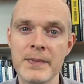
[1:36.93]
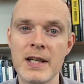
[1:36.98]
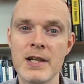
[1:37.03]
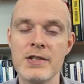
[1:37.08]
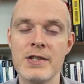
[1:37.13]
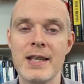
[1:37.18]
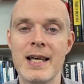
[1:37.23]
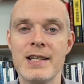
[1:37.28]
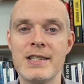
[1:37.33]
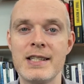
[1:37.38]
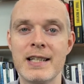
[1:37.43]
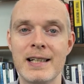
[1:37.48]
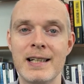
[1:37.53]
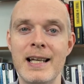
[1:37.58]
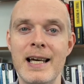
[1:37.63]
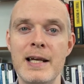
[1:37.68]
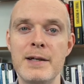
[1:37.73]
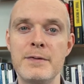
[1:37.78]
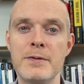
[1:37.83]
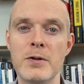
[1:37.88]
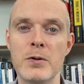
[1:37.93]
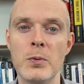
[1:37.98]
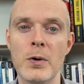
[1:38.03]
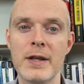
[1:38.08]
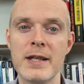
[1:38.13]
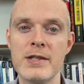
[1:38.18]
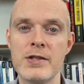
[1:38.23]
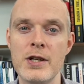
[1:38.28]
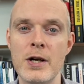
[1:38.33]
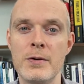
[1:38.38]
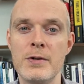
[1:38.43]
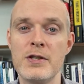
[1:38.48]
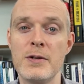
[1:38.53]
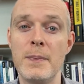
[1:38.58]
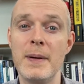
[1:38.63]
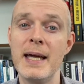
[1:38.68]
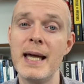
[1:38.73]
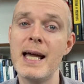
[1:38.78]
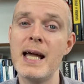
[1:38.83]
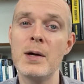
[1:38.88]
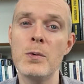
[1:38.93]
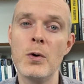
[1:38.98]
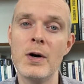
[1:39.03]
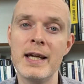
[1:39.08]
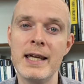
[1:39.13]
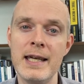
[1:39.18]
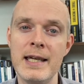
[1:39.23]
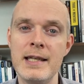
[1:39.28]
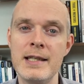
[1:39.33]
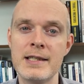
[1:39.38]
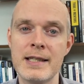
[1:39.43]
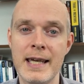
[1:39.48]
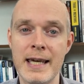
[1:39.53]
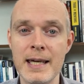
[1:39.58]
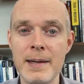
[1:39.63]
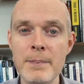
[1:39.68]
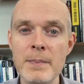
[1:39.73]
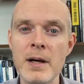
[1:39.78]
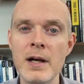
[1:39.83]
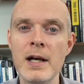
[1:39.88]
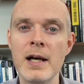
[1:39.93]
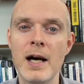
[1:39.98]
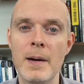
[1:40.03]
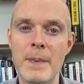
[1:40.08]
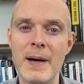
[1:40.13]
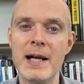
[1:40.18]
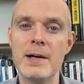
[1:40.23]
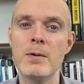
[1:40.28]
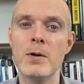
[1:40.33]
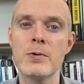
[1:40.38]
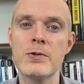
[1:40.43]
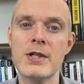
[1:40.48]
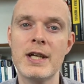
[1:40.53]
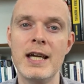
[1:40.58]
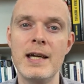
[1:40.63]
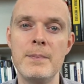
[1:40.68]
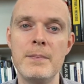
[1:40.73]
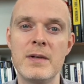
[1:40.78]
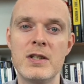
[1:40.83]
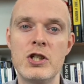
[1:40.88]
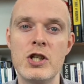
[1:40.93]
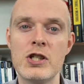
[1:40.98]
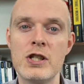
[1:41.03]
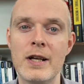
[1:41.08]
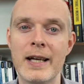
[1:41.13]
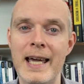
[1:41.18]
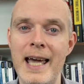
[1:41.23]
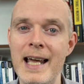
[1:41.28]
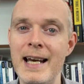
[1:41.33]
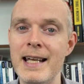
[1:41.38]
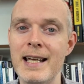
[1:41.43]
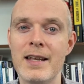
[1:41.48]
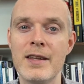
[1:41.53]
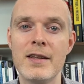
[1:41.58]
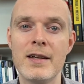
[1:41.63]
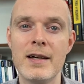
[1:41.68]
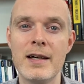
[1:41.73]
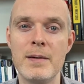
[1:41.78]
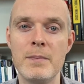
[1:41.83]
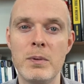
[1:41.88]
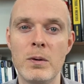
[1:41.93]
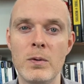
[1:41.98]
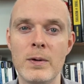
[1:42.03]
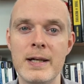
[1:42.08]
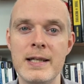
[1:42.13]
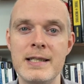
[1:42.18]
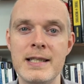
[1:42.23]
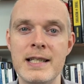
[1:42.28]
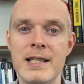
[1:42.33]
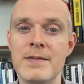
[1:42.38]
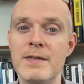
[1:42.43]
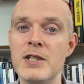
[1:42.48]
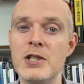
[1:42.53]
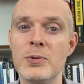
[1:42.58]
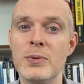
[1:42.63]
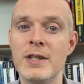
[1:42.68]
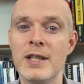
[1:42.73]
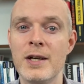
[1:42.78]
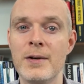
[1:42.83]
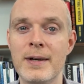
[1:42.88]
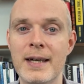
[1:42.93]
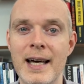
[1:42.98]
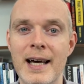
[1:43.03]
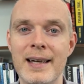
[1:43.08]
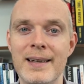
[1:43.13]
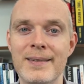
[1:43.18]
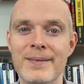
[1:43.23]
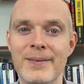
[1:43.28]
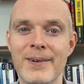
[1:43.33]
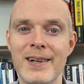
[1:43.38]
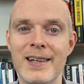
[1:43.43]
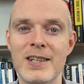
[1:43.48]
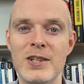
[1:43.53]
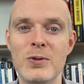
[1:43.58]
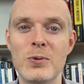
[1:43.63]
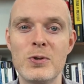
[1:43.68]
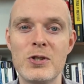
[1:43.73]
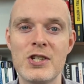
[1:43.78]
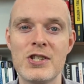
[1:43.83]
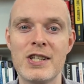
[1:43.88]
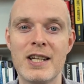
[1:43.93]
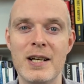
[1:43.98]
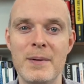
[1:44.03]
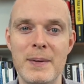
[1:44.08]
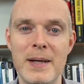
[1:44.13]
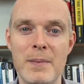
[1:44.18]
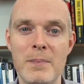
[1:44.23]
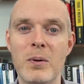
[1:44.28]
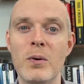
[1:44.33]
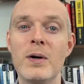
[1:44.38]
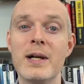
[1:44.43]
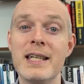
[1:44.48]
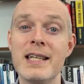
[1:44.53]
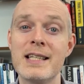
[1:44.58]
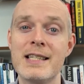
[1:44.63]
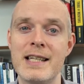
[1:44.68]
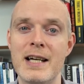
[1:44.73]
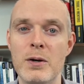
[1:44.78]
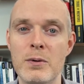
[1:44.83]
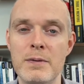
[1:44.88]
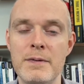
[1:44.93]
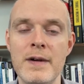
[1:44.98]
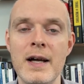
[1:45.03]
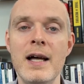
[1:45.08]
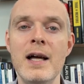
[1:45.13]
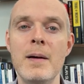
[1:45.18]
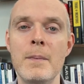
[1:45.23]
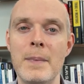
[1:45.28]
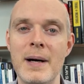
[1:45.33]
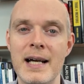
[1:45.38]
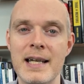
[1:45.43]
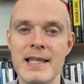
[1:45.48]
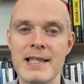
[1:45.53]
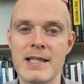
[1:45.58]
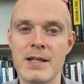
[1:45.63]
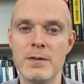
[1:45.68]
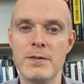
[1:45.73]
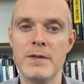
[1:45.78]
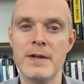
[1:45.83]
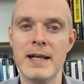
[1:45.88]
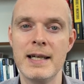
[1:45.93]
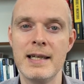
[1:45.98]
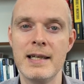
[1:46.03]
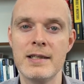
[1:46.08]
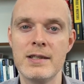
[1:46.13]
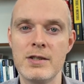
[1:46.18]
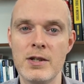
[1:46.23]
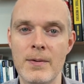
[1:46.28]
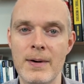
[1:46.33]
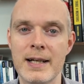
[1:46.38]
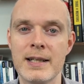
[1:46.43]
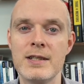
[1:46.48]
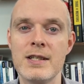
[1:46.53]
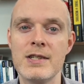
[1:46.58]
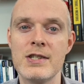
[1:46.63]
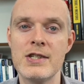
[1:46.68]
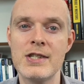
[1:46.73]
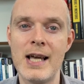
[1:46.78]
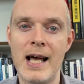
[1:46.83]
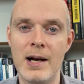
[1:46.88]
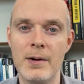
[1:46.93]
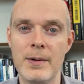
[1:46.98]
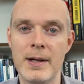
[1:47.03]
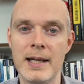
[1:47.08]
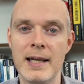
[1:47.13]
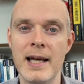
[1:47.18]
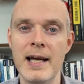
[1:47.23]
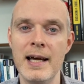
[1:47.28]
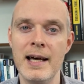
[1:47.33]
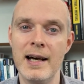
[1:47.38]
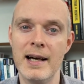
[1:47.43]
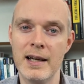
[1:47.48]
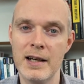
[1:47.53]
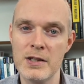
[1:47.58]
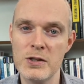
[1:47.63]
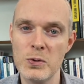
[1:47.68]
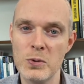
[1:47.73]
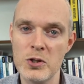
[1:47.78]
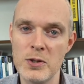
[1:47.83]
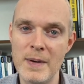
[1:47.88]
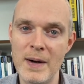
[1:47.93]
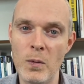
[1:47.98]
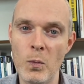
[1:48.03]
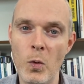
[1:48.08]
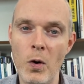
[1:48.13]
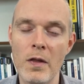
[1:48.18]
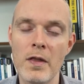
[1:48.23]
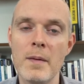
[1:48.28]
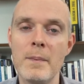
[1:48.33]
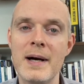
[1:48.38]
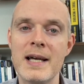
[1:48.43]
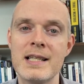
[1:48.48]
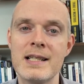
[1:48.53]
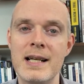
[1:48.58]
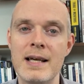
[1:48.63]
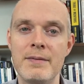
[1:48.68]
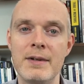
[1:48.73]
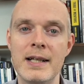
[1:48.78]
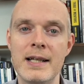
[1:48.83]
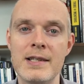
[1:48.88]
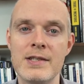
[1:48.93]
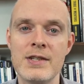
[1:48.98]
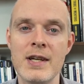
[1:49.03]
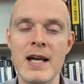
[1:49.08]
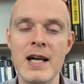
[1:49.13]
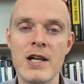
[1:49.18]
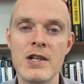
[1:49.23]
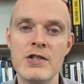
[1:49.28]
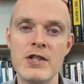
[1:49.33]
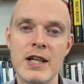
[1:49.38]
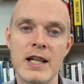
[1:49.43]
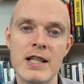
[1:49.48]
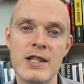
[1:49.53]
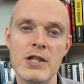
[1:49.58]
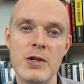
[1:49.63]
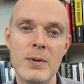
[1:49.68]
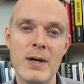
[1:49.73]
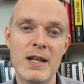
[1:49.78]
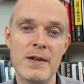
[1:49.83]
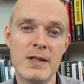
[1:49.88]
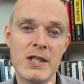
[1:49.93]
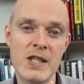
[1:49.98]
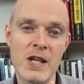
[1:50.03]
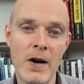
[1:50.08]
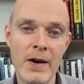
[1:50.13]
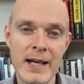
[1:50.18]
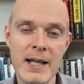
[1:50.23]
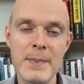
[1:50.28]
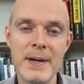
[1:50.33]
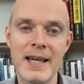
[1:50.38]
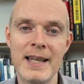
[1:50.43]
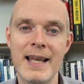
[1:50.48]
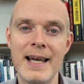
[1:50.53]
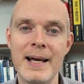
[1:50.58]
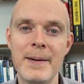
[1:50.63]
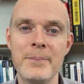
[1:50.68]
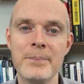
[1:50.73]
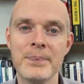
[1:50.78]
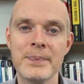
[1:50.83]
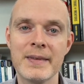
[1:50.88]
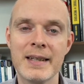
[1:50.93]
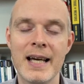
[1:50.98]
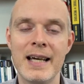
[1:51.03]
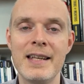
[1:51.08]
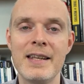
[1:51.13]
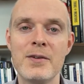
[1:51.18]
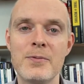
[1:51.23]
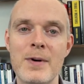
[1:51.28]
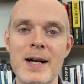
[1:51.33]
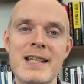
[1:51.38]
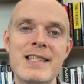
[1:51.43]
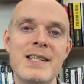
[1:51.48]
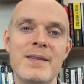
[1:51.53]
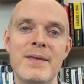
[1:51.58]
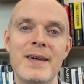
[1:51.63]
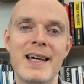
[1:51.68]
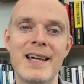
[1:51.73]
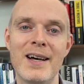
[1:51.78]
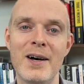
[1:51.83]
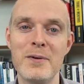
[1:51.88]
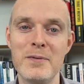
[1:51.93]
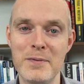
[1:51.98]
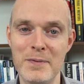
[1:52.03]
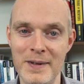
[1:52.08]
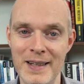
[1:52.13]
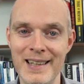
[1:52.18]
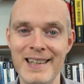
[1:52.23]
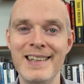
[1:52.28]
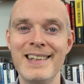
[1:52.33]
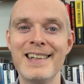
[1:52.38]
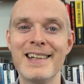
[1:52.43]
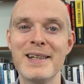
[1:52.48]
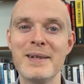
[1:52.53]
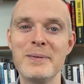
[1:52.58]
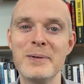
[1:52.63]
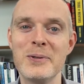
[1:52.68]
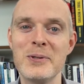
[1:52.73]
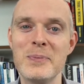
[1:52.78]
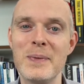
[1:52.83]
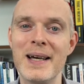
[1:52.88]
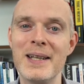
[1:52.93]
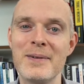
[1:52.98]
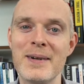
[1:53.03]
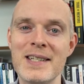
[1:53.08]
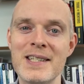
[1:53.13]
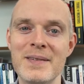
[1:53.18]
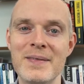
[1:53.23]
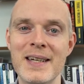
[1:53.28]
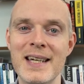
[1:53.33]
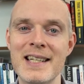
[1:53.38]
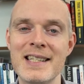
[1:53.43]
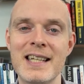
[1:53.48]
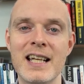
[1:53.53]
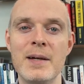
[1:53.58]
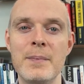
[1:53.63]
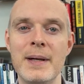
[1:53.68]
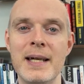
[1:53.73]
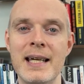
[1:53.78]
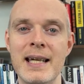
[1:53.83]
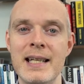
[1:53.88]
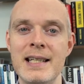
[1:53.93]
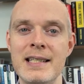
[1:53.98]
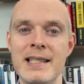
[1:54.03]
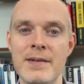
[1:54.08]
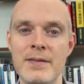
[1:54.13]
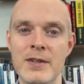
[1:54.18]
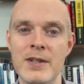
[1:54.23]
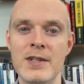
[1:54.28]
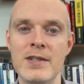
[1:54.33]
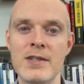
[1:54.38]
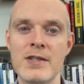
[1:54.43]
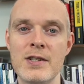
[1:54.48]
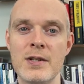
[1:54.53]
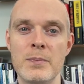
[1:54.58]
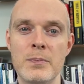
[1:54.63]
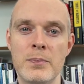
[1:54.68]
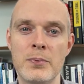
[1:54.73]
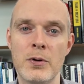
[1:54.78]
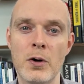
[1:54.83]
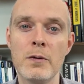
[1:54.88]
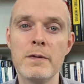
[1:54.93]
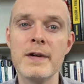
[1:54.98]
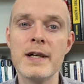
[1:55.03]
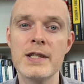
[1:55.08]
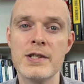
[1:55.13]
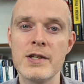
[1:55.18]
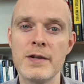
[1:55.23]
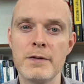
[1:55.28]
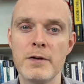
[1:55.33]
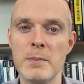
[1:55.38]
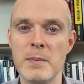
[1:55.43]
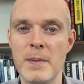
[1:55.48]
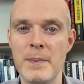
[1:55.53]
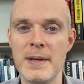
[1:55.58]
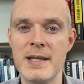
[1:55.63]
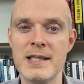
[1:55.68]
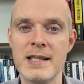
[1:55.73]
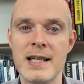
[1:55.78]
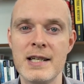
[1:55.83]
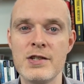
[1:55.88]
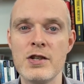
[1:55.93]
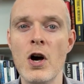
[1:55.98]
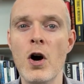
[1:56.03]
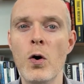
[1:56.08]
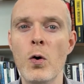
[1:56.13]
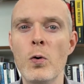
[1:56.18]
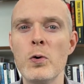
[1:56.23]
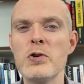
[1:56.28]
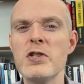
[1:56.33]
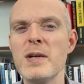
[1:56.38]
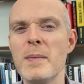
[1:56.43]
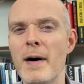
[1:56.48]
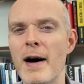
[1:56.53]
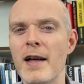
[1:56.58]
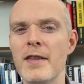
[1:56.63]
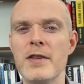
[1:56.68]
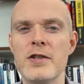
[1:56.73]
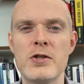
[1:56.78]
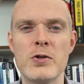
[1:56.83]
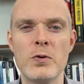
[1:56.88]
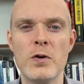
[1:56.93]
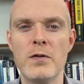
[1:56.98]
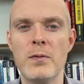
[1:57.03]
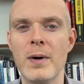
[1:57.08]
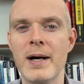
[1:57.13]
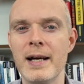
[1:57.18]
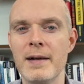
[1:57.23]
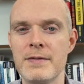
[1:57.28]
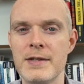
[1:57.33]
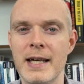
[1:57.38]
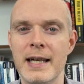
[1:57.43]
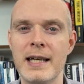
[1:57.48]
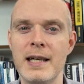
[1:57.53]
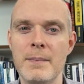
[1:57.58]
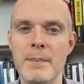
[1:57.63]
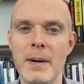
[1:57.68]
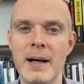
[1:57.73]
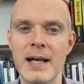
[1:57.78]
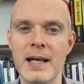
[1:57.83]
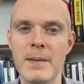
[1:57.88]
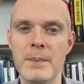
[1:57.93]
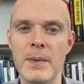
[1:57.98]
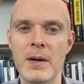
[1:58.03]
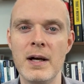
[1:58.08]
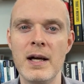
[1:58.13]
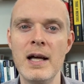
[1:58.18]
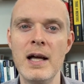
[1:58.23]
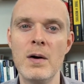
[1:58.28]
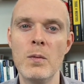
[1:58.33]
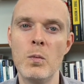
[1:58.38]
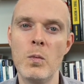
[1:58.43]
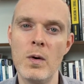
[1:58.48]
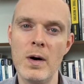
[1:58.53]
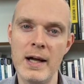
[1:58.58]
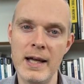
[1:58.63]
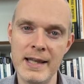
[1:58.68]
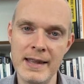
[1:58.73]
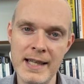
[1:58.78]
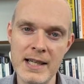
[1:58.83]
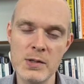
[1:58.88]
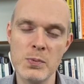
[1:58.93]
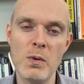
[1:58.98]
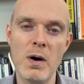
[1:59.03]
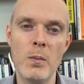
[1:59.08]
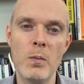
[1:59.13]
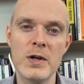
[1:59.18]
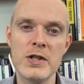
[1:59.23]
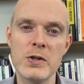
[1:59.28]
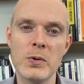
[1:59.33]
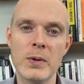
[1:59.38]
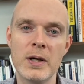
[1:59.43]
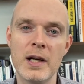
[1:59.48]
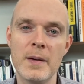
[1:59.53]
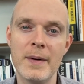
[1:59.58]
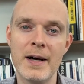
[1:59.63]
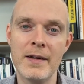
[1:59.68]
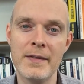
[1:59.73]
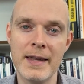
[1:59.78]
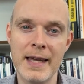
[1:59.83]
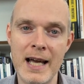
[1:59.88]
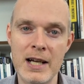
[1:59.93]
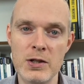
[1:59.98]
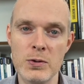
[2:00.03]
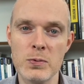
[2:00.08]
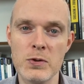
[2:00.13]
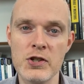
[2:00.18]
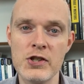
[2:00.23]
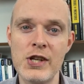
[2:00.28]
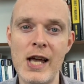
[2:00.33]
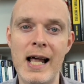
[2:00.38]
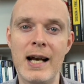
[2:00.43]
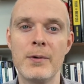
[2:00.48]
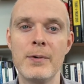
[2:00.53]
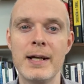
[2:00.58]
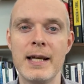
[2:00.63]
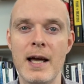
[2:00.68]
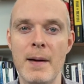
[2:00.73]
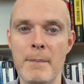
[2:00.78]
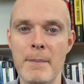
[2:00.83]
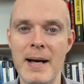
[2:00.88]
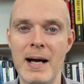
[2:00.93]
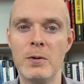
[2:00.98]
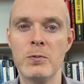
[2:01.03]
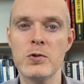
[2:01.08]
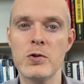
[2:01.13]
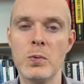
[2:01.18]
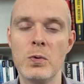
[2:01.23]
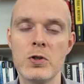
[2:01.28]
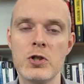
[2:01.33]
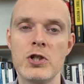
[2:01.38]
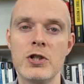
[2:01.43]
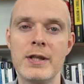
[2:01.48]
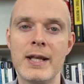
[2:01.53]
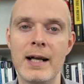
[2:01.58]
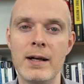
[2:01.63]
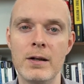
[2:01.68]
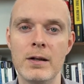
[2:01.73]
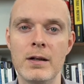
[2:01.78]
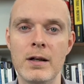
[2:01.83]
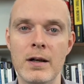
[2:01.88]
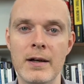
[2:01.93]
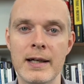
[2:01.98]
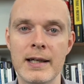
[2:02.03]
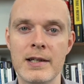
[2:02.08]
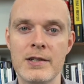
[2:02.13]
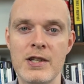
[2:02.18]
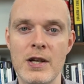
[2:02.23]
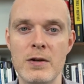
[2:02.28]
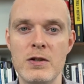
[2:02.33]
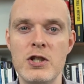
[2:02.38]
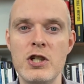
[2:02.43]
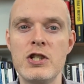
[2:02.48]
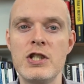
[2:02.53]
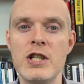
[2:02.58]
So that's declared through what is known as a PAYE scheme, a payroll scheme, just like any other employed individual in the UK, right? You're just going to be employing yourself, paying yourself a director's salary. I'm going to talk to you about what the best level is. So you're going to do a tiny bit of that and then the rest of it, hopefully, you can afford to pay the rest of it. it, is going to be in dividends and profits from your business or some other sort of way of taking money. But in this one, we're talking about the actual salary amount. What should that look like? So it's just